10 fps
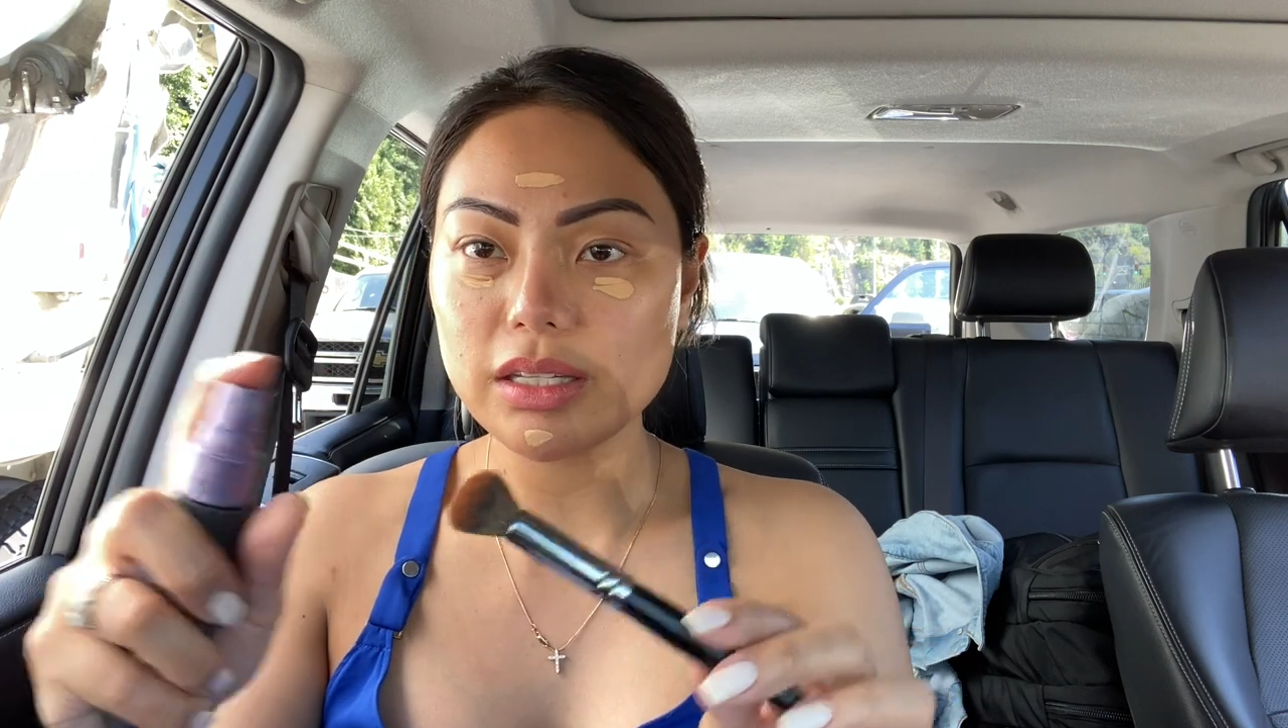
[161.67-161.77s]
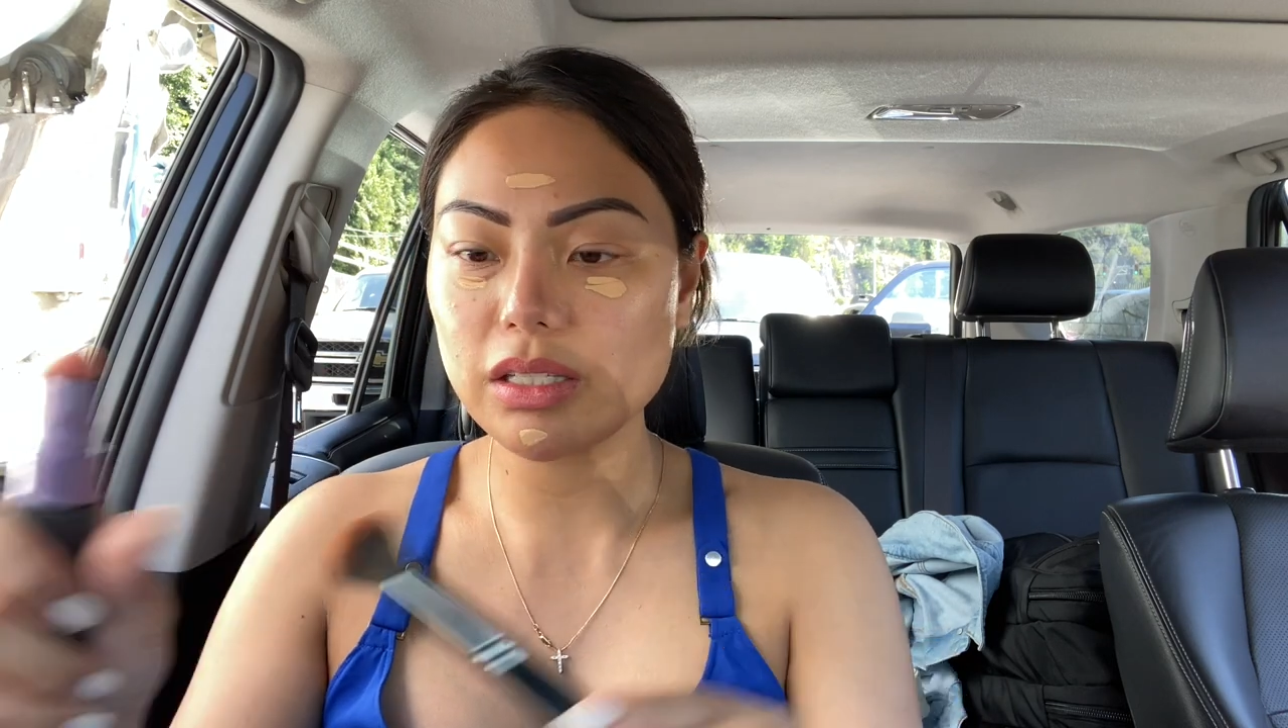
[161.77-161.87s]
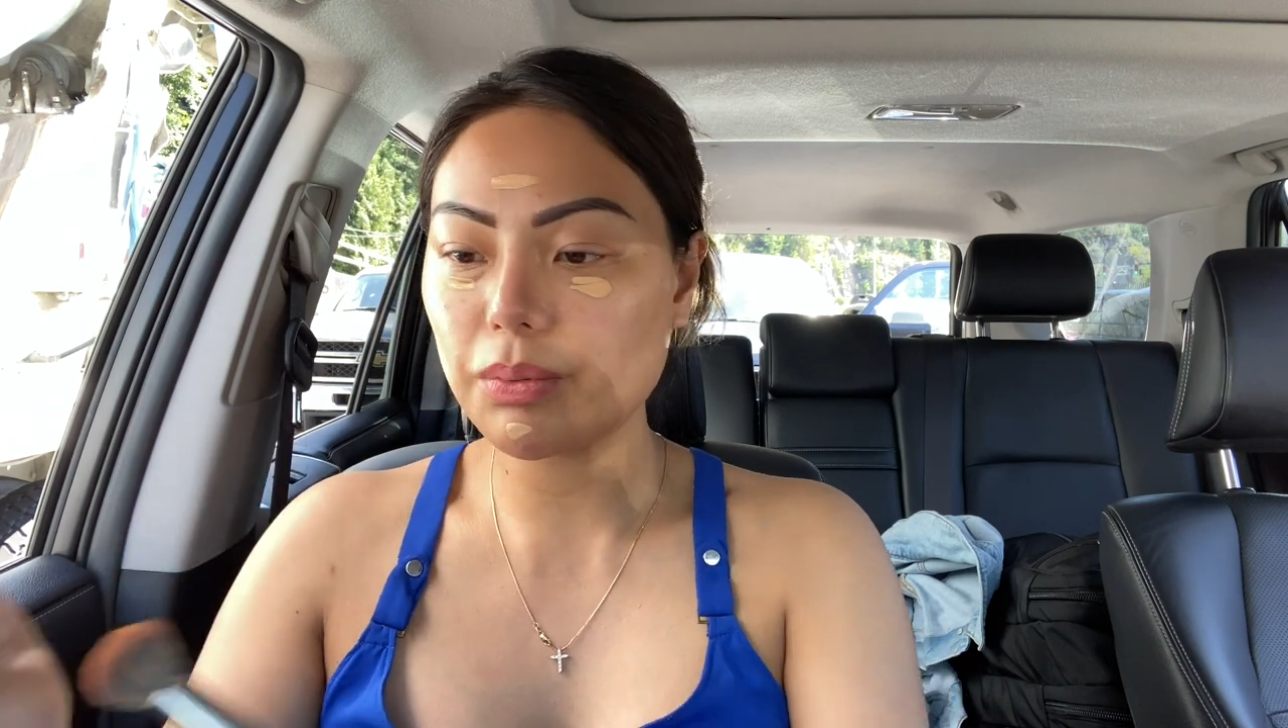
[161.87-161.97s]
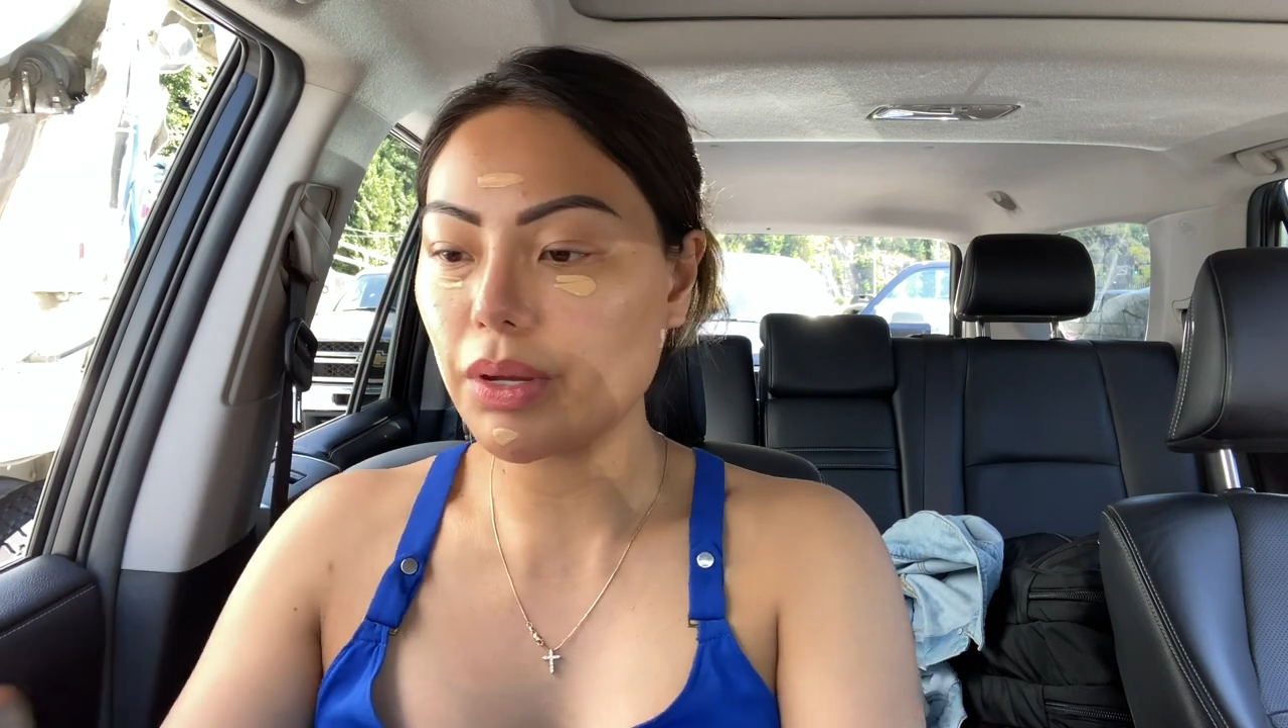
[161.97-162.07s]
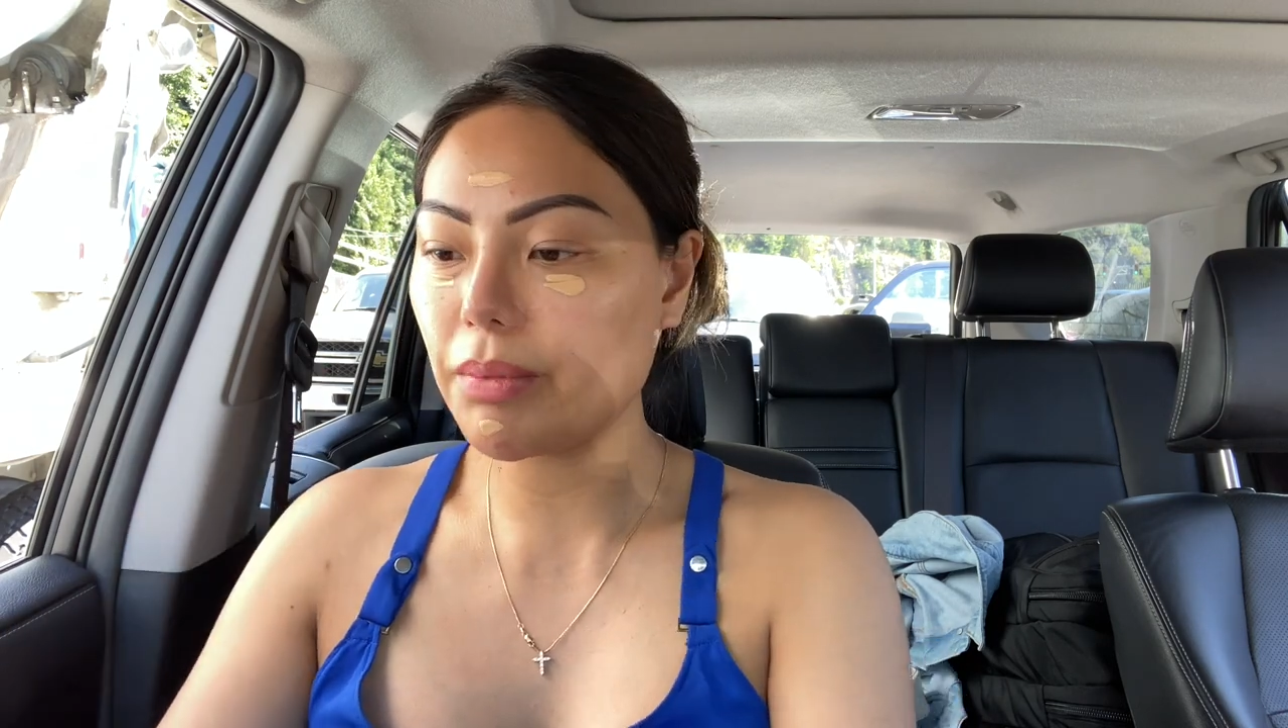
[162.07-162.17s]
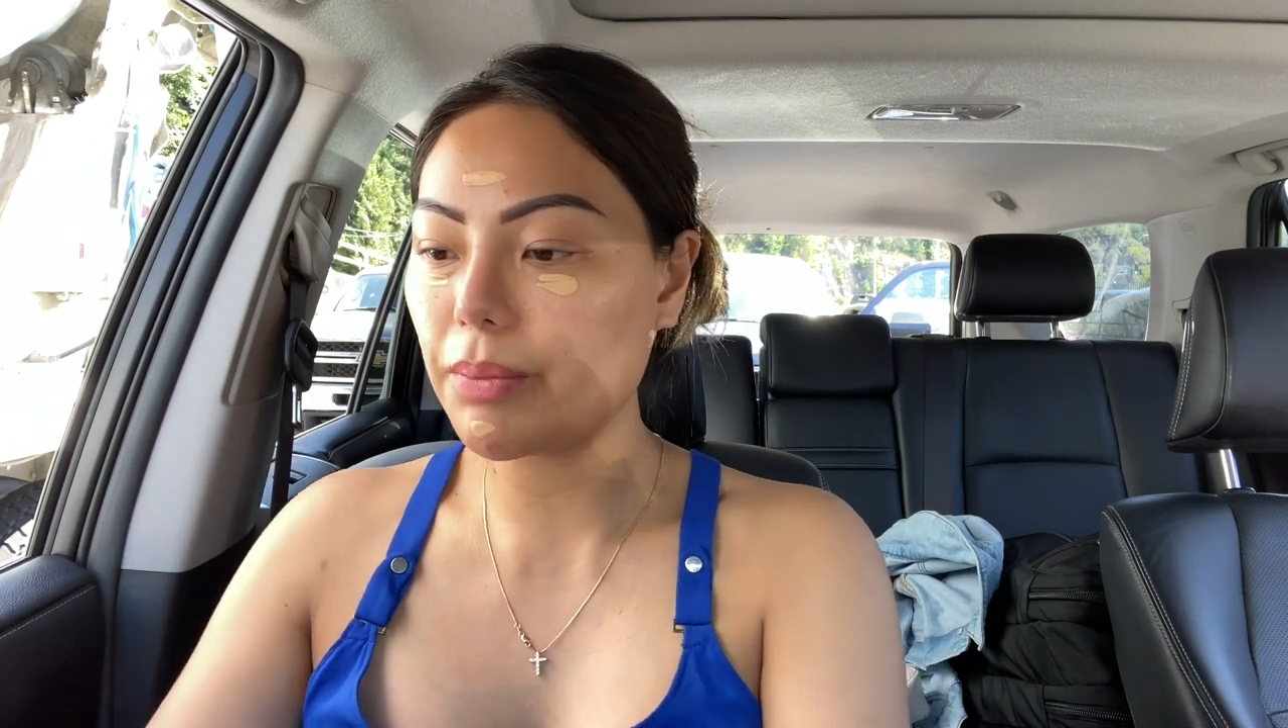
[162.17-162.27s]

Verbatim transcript: spray my